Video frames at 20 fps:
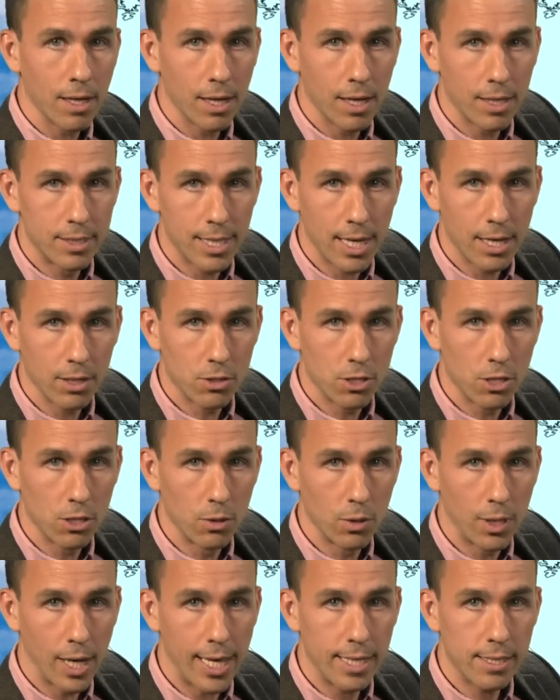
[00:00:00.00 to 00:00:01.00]
a day or
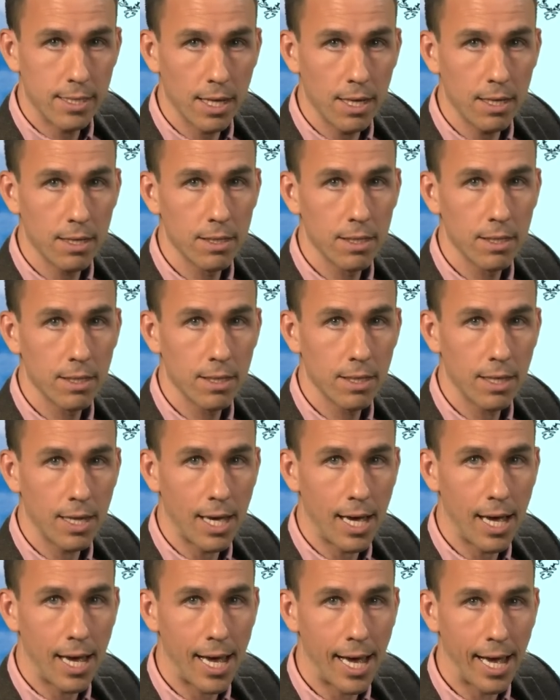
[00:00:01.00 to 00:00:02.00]
two later,
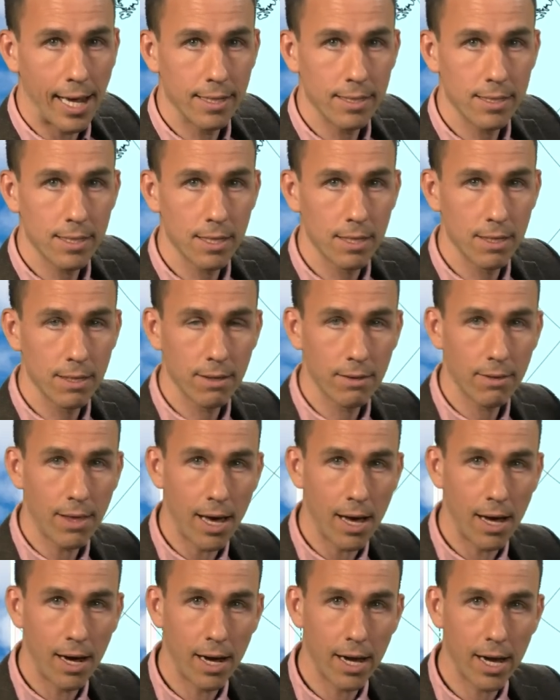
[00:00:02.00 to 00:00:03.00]
and
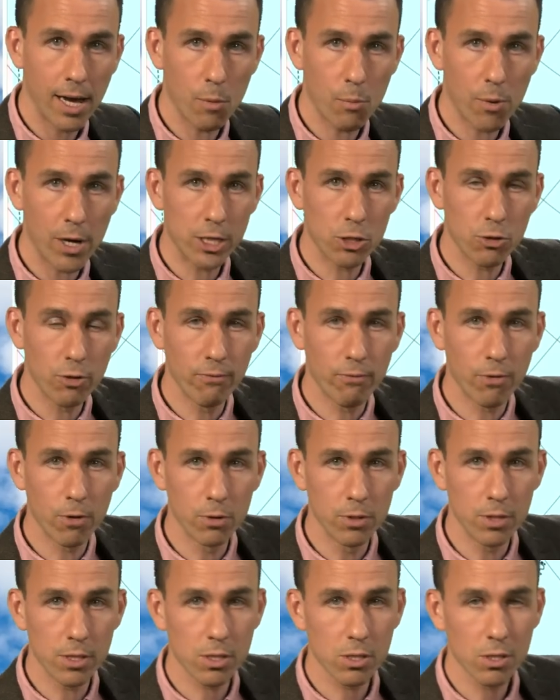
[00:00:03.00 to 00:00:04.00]
that higher pressure
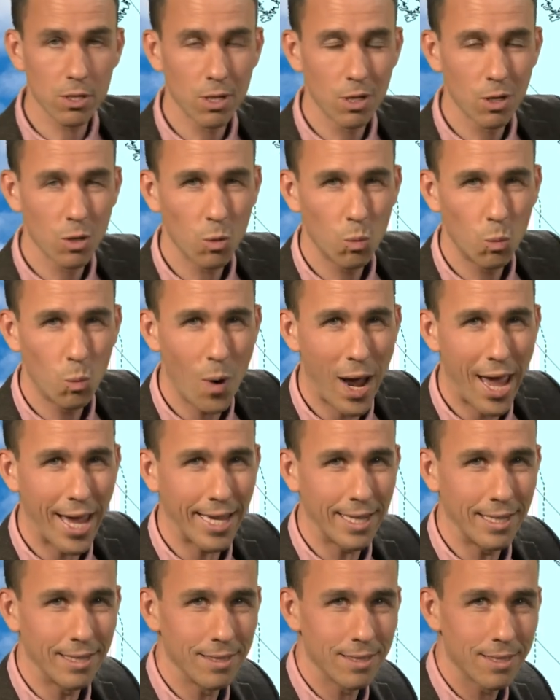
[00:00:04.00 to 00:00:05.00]
influence
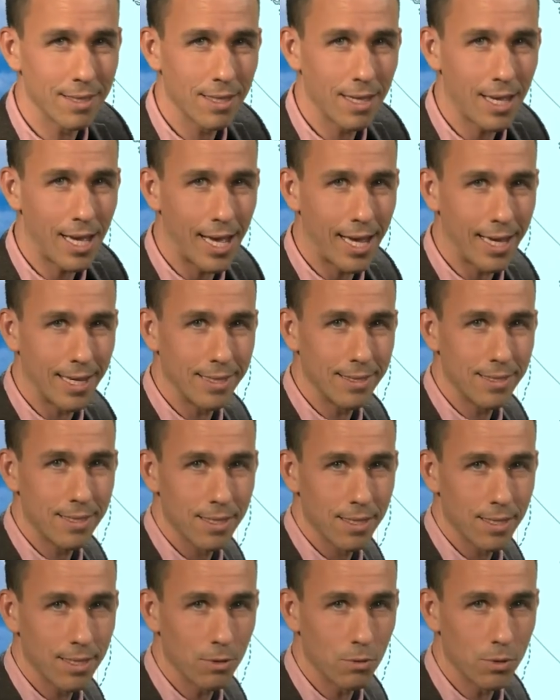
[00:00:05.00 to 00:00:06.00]
waned, and
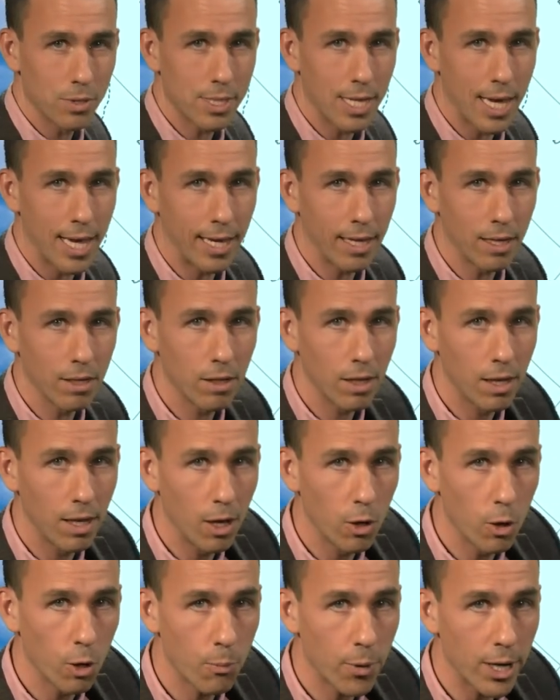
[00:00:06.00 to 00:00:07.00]
it was saying
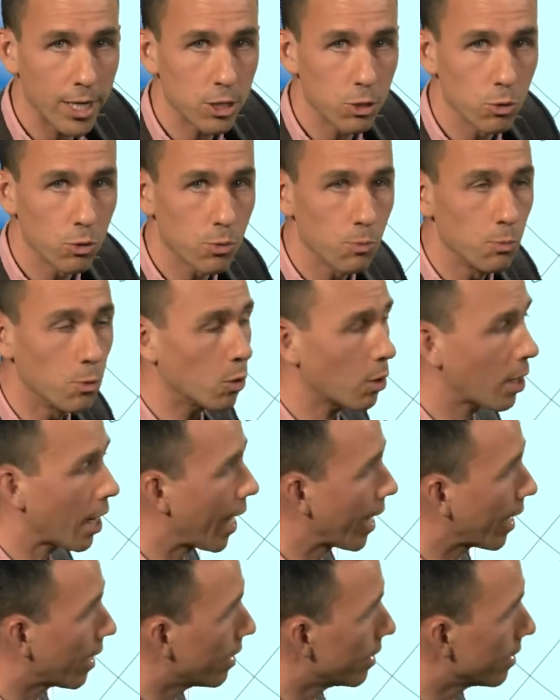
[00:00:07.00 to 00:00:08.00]
lower pressure was more
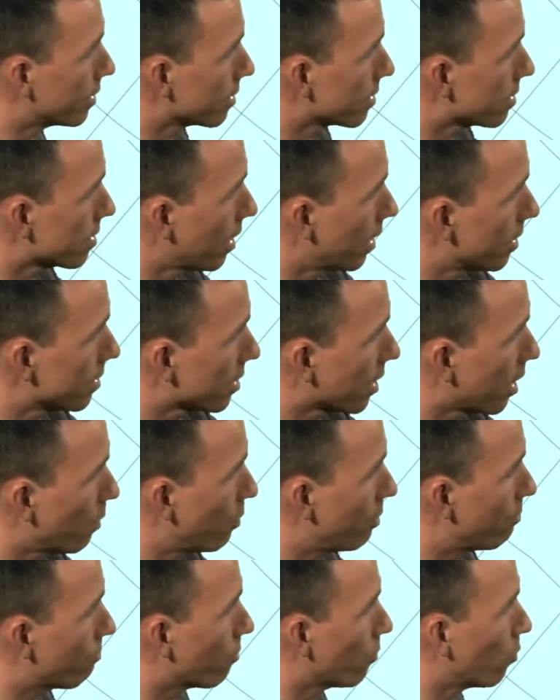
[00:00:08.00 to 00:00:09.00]
likely to start to come
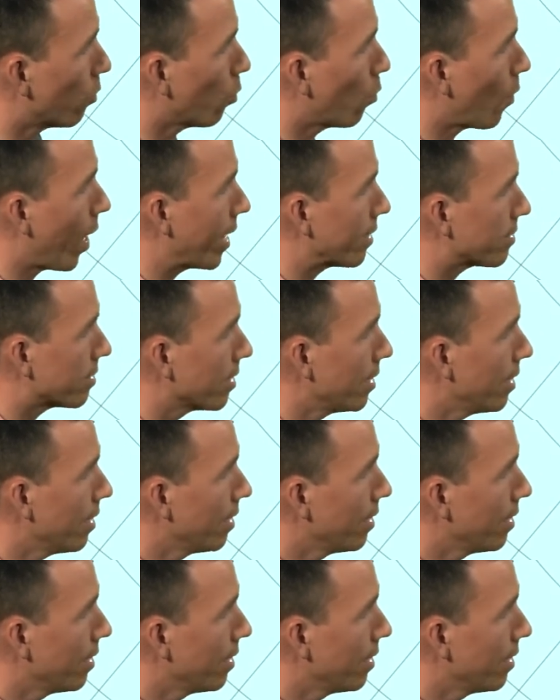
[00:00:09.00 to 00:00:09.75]
in from the west.